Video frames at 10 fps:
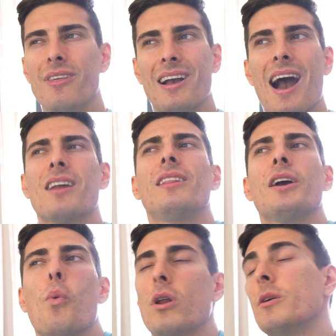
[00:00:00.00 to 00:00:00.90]
kind of
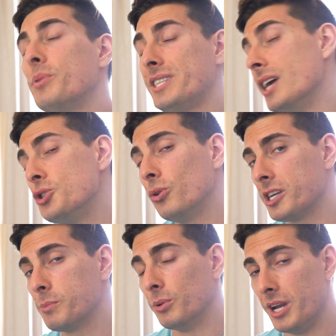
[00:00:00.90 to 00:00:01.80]
like one of the potential
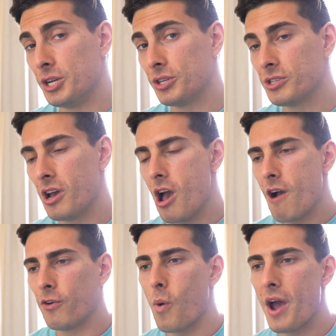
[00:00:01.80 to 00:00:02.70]
explanations
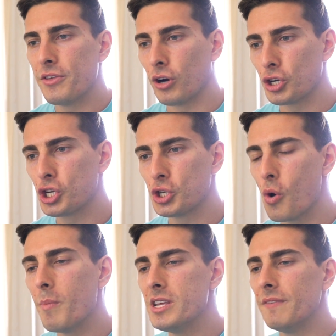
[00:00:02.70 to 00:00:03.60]
for why there are
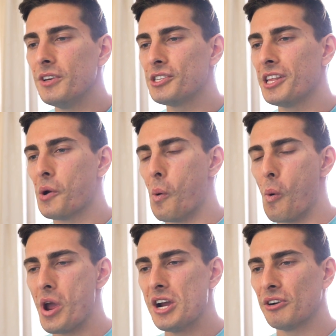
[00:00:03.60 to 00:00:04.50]
so many of these like
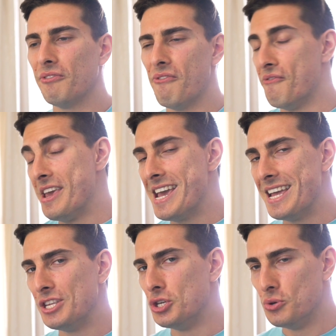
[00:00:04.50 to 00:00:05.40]
weird
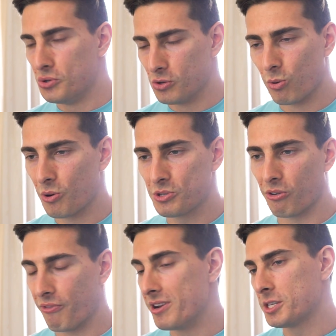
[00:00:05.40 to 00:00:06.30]
vegan YouTubers
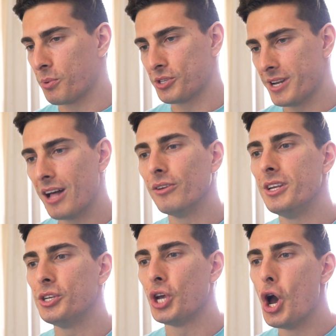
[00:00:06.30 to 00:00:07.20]
or fitness
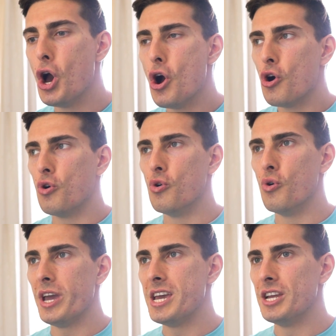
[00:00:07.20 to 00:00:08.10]
personalities
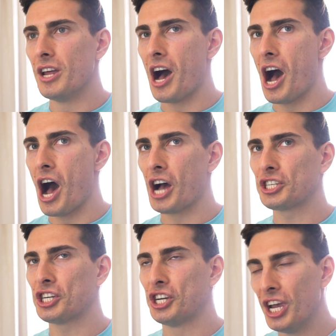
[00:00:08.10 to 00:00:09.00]
who eat a
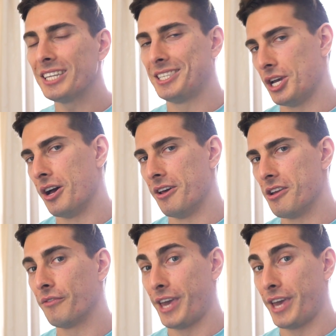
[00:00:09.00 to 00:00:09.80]
shit ton of